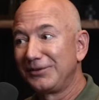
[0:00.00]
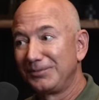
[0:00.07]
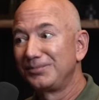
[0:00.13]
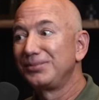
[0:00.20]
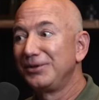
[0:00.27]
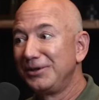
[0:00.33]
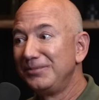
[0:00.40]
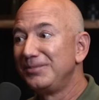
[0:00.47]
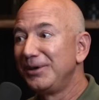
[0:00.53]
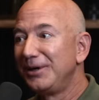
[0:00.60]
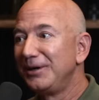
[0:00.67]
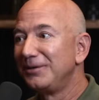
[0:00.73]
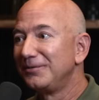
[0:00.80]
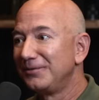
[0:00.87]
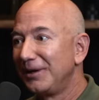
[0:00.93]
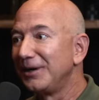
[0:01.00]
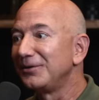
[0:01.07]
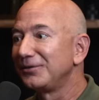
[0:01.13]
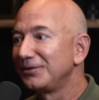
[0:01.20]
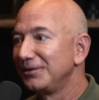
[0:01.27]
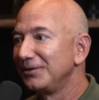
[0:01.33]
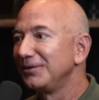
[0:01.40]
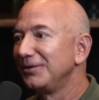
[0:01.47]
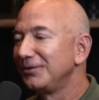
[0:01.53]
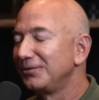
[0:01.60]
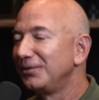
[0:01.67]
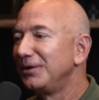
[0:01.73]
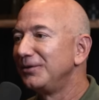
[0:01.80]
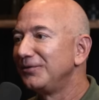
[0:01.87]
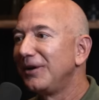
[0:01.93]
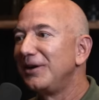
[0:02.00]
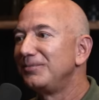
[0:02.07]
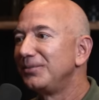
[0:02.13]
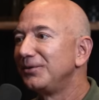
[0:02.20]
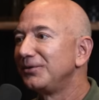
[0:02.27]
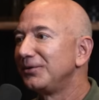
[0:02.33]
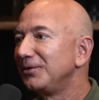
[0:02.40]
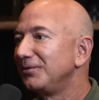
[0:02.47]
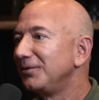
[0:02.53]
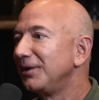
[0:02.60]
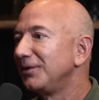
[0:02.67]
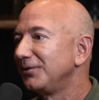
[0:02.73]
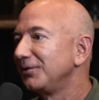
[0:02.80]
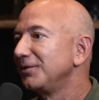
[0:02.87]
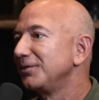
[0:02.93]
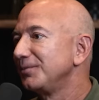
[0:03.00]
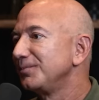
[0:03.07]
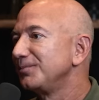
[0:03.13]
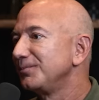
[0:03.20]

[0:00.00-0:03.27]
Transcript: a pretty big risk, a 25% risk.